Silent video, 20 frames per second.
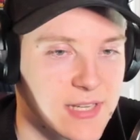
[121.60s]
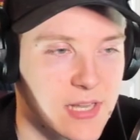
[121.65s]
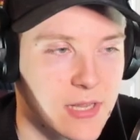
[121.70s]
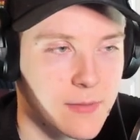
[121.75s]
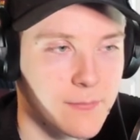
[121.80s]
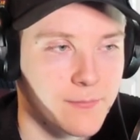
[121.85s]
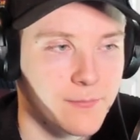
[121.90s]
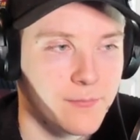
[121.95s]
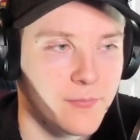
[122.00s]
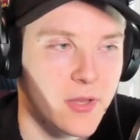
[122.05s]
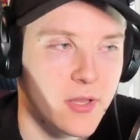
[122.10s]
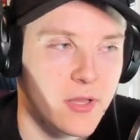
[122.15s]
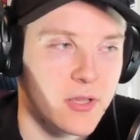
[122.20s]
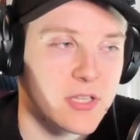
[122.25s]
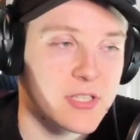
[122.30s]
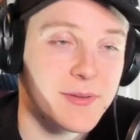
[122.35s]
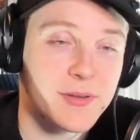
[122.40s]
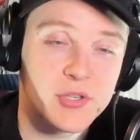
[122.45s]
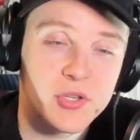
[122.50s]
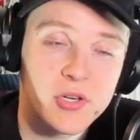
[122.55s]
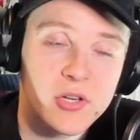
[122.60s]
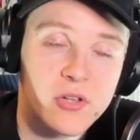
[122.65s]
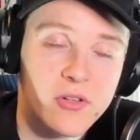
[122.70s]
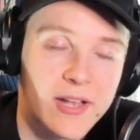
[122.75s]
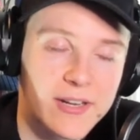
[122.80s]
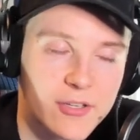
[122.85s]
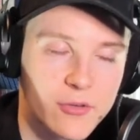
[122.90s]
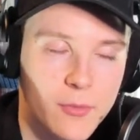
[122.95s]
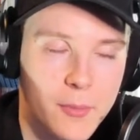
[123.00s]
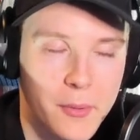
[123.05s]
team, especially
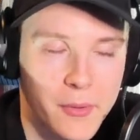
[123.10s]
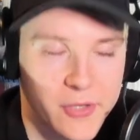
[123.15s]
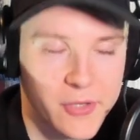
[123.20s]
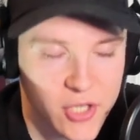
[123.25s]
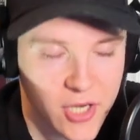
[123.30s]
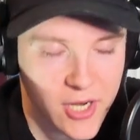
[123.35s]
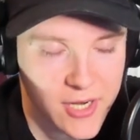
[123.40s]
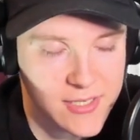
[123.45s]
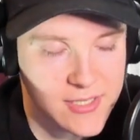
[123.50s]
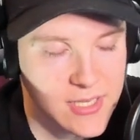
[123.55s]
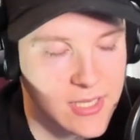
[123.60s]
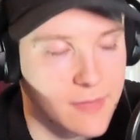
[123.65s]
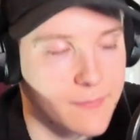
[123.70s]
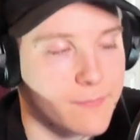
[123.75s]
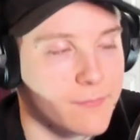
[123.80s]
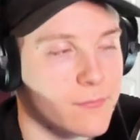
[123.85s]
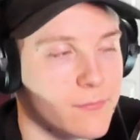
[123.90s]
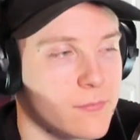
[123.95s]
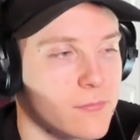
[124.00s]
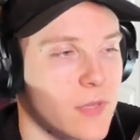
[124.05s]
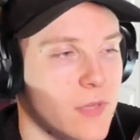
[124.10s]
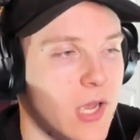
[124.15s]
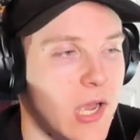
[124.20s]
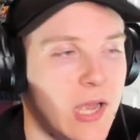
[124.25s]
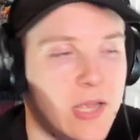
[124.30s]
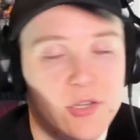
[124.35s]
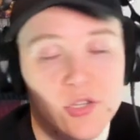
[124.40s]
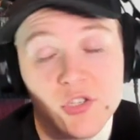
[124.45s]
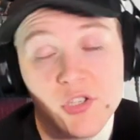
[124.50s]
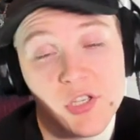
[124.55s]
Galactic Republic Jedi team,
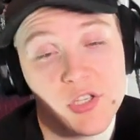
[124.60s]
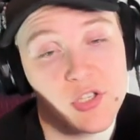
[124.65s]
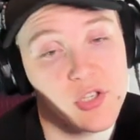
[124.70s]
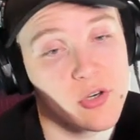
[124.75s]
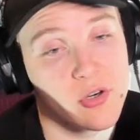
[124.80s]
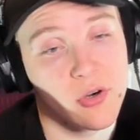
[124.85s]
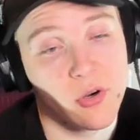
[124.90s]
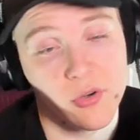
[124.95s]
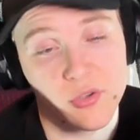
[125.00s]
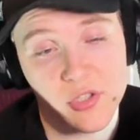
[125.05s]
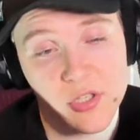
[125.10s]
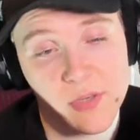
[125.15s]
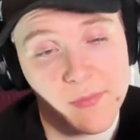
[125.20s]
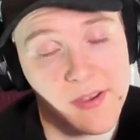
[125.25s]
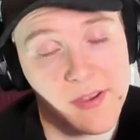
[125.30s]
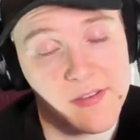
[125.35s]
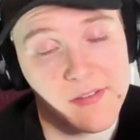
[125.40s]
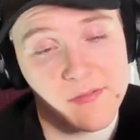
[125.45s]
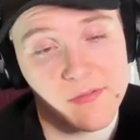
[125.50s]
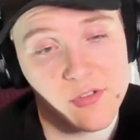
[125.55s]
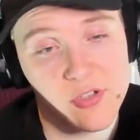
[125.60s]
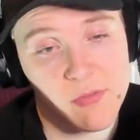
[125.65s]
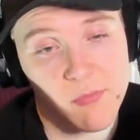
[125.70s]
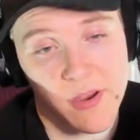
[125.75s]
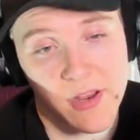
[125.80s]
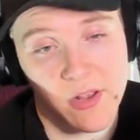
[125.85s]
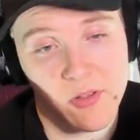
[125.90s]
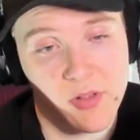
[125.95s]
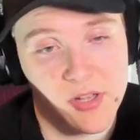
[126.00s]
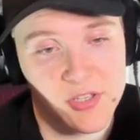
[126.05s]
she's your girl. She
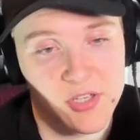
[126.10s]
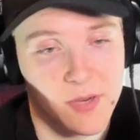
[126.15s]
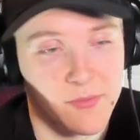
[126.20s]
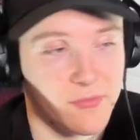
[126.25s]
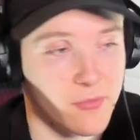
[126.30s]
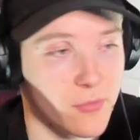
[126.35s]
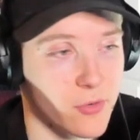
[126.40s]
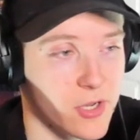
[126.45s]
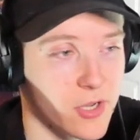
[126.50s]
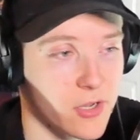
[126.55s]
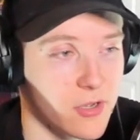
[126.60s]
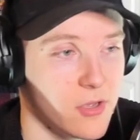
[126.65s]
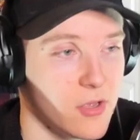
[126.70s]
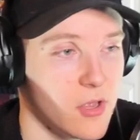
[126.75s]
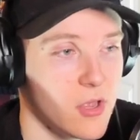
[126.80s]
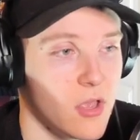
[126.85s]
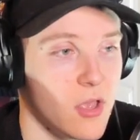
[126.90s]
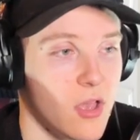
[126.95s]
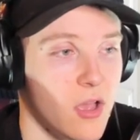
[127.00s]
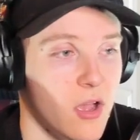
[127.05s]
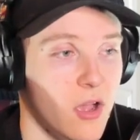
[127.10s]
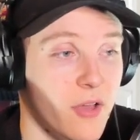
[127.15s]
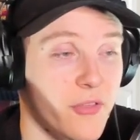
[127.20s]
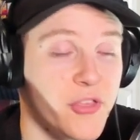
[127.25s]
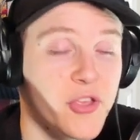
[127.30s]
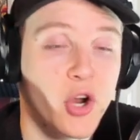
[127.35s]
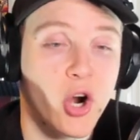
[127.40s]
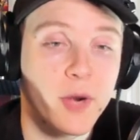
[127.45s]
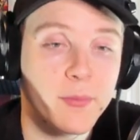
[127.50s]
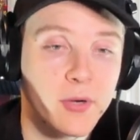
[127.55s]
might clutch up for you.
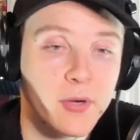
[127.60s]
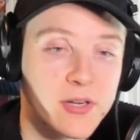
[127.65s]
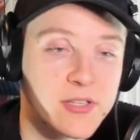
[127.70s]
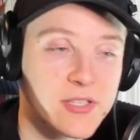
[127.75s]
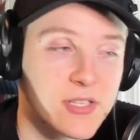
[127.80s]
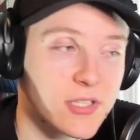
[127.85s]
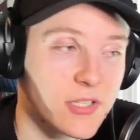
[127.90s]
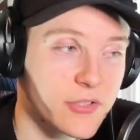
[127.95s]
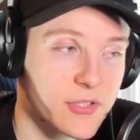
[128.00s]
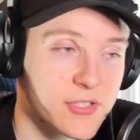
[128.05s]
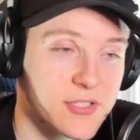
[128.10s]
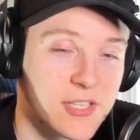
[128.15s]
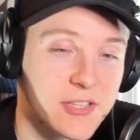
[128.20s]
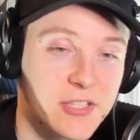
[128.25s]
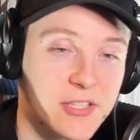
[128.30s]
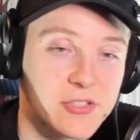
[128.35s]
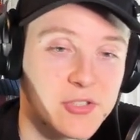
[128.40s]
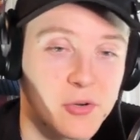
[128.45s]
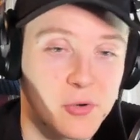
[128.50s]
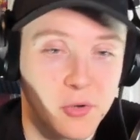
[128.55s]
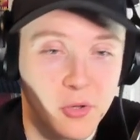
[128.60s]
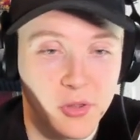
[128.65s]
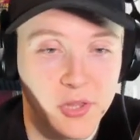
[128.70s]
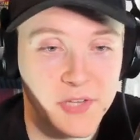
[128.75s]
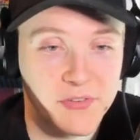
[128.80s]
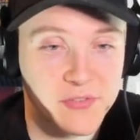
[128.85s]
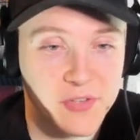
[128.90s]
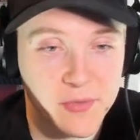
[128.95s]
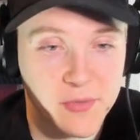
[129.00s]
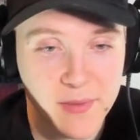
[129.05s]
The Armor is another Sith Eternal
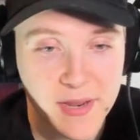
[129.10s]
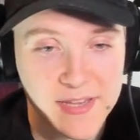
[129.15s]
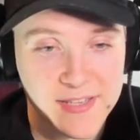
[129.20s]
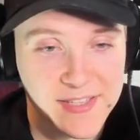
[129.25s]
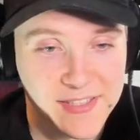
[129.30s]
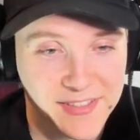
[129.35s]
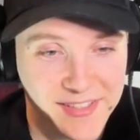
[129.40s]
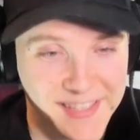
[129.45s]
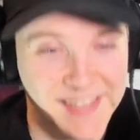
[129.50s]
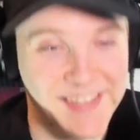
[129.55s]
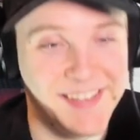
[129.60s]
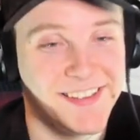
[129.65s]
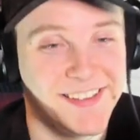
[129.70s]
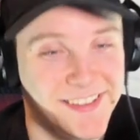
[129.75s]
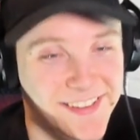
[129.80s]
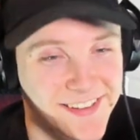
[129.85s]
lifter, basically.